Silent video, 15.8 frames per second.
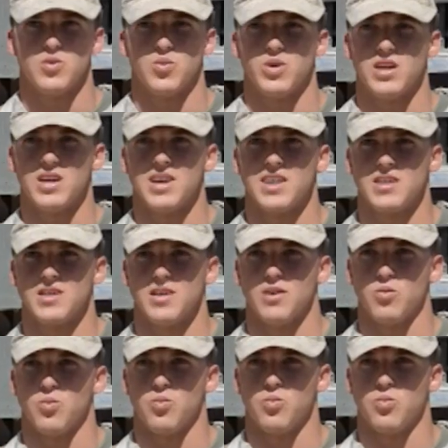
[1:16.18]
We get
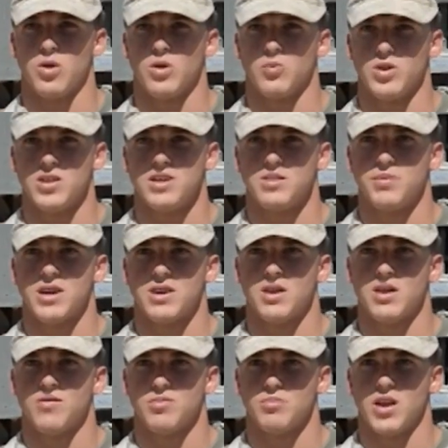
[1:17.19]
what we need to pick
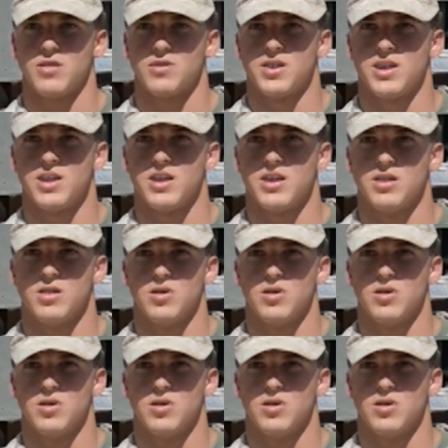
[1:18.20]
up from Leatherneck.